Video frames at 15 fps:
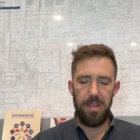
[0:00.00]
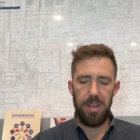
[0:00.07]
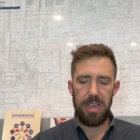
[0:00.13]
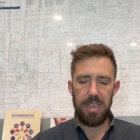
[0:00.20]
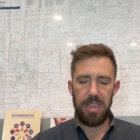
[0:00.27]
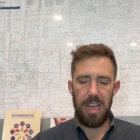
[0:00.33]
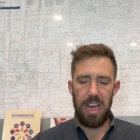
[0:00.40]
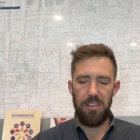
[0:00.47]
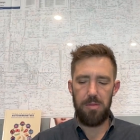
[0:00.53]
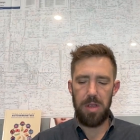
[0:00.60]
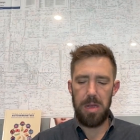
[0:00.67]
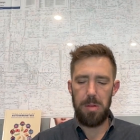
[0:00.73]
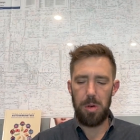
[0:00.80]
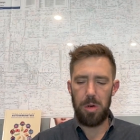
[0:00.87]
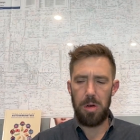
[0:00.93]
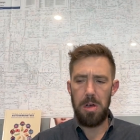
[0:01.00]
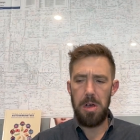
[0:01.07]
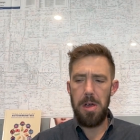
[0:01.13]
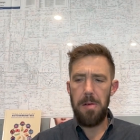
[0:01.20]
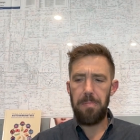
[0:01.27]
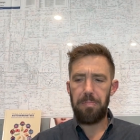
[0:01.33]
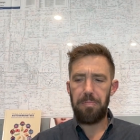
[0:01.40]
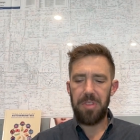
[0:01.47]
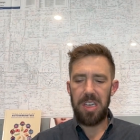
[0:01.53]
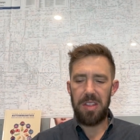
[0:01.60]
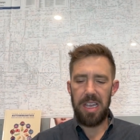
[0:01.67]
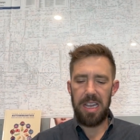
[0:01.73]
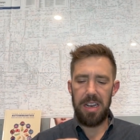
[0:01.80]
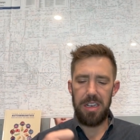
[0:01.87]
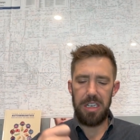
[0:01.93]
like a lot of people, they
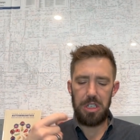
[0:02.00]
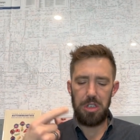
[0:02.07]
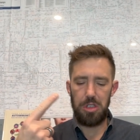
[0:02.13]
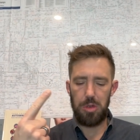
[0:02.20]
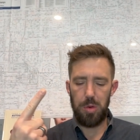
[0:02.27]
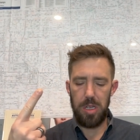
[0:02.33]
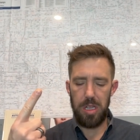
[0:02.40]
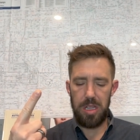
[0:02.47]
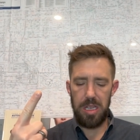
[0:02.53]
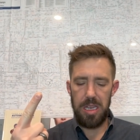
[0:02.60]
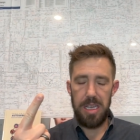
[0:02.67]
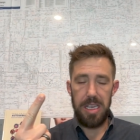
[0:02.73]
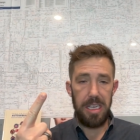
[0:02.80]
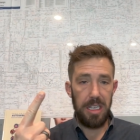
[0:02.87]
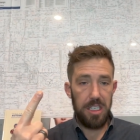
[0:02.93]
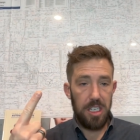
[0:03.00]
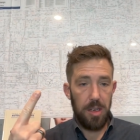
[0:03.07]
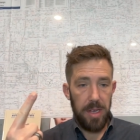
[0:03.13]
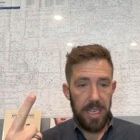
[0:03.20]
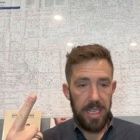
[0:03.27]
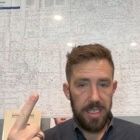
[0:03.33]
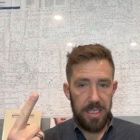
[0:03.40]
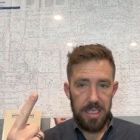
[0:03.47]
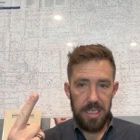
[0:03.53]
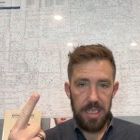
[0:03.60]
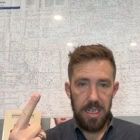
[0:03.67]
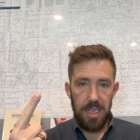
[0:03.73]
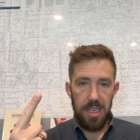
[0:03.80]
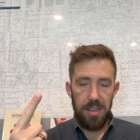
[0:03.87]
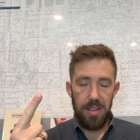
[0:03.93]
got issues with histamines,
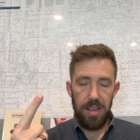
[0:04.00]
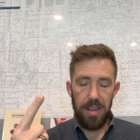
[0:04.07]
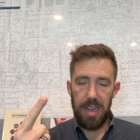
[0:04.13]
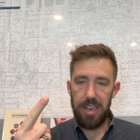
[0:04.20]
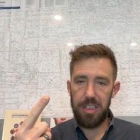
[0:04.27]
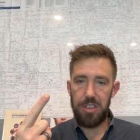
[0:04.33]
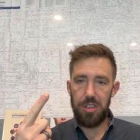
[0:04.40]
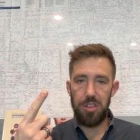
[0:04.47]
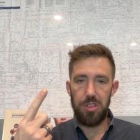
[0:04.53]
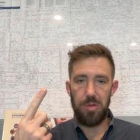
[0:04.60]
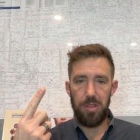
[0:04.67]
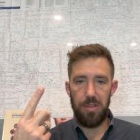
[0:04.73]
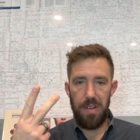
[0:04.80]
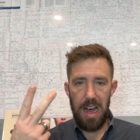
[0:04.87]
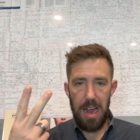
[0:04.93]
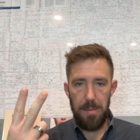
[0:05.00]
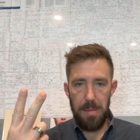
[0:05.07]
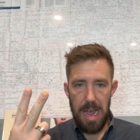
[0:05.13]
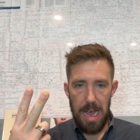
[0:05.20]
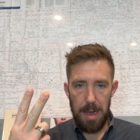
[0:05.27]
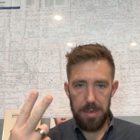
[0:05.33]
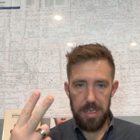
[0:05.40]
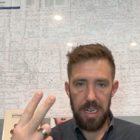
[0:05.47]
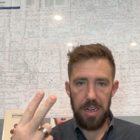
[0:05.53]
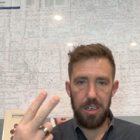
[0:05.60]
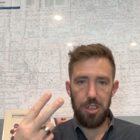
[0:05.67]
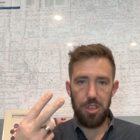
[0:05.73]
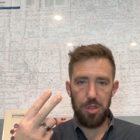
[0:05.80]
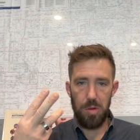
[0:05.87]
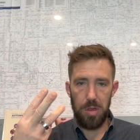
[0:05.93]
they got issues with FODMAPs, they got
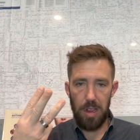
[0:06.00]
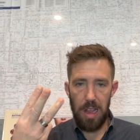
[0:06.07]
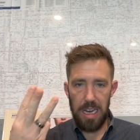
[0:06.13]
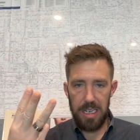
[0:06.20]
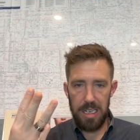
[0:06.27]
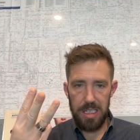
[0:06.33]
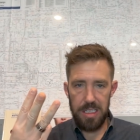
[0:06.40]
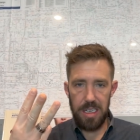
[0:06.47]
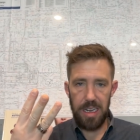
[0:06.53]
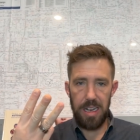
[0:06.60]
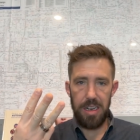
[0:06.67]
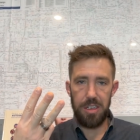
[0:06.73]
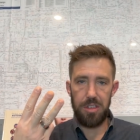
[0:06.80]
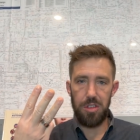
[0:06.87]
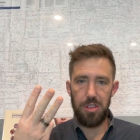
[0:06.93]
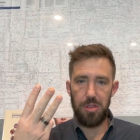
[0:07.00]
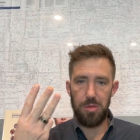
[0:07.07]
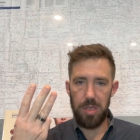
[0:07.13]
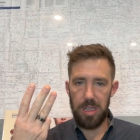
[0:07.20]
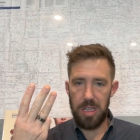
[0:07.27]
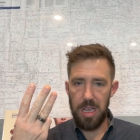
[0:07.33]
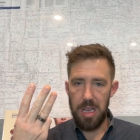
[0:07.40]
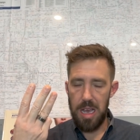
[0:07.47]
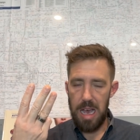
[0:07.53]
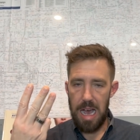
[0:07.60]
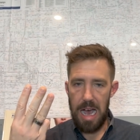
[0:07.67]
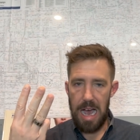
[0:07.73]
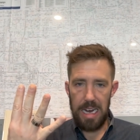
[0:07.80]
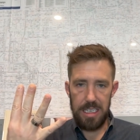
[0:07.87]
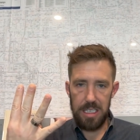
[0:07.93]
issues with lectins, they got issues with
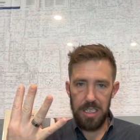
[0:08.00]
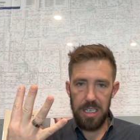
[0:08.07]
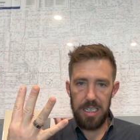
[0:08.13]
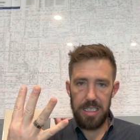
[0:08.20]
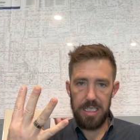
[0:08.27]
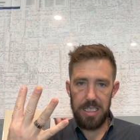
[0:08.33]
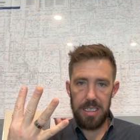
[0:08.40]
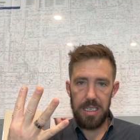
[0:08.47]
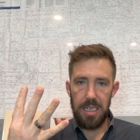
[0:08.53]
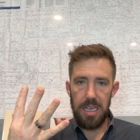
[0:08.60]
oxalates.